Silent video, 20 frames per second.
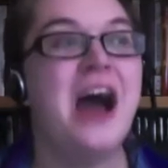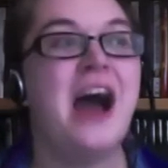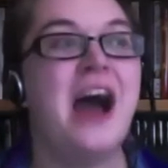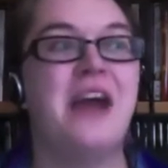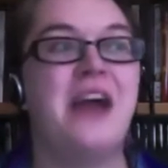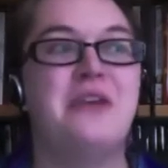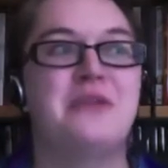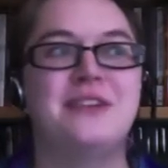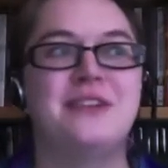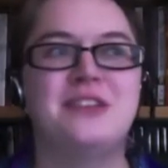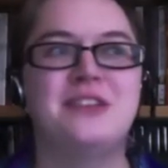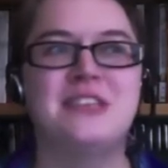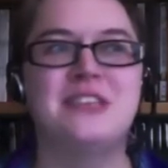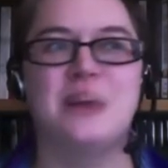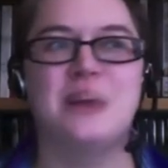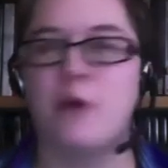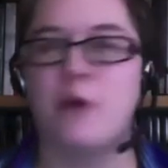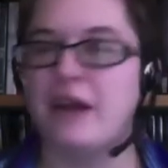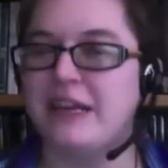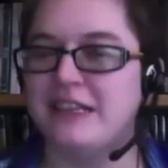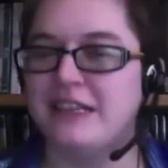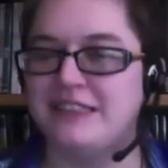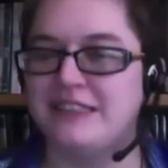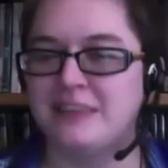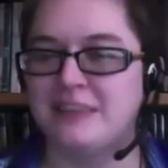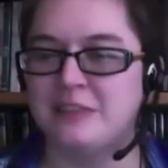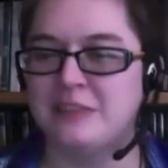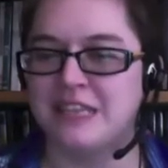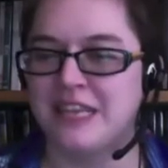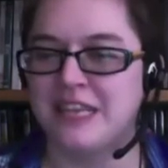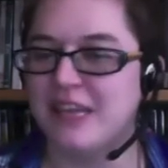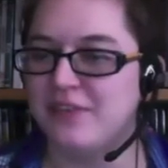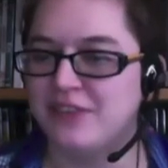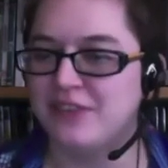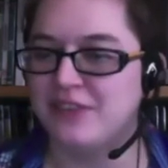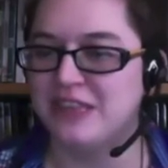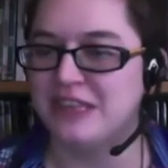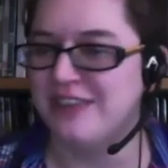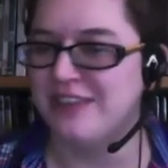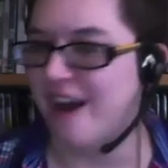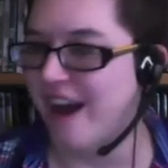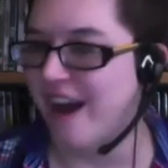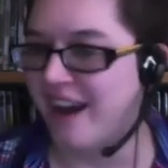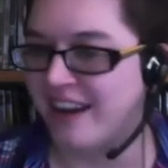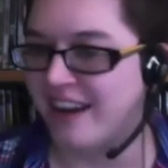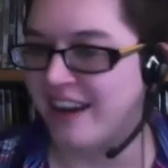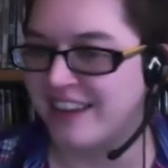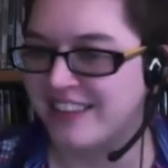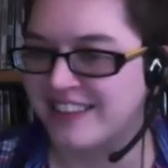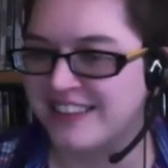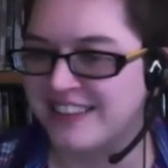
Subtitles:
I don't understand why he seems to live in the docks.